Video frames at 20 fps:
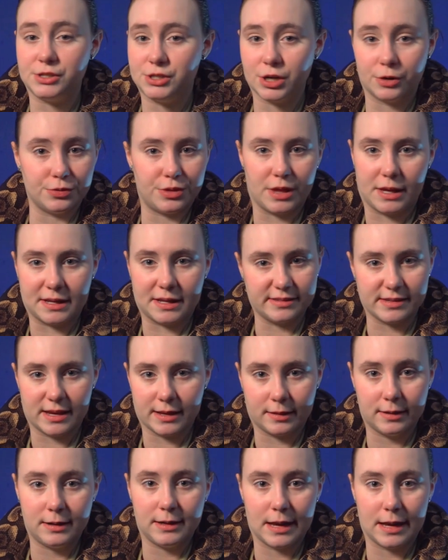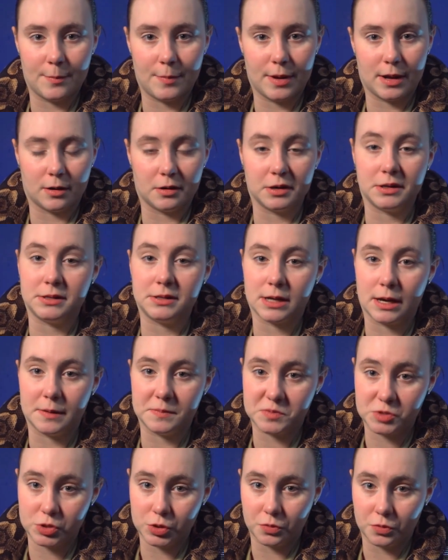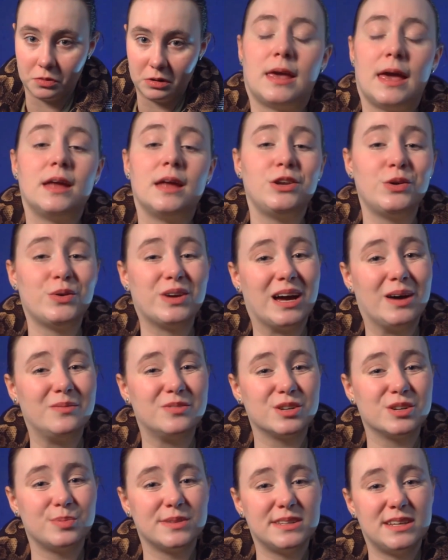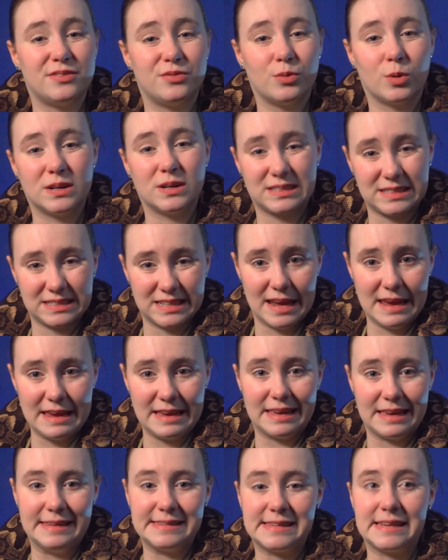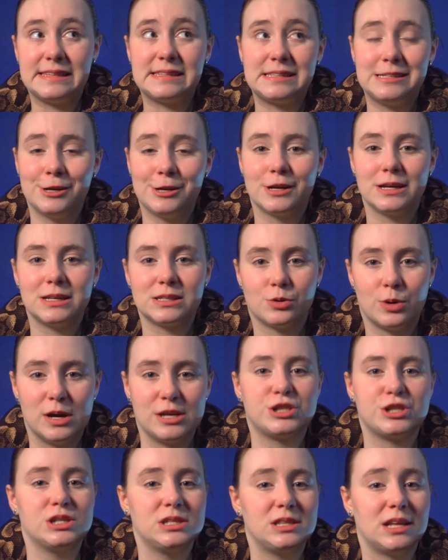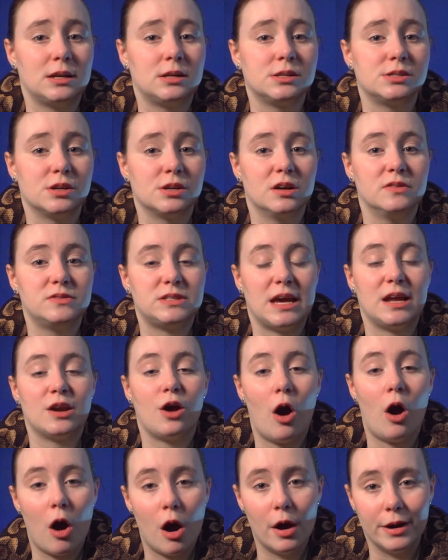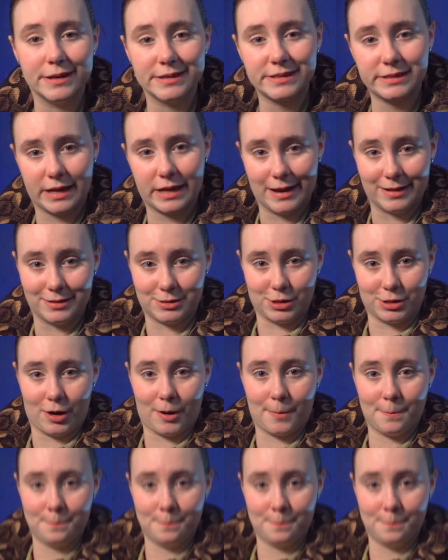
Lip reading: don't think it's likely to get better anytime soon. Can you comfortably afford a snake is a serious question that deserves an honest answer.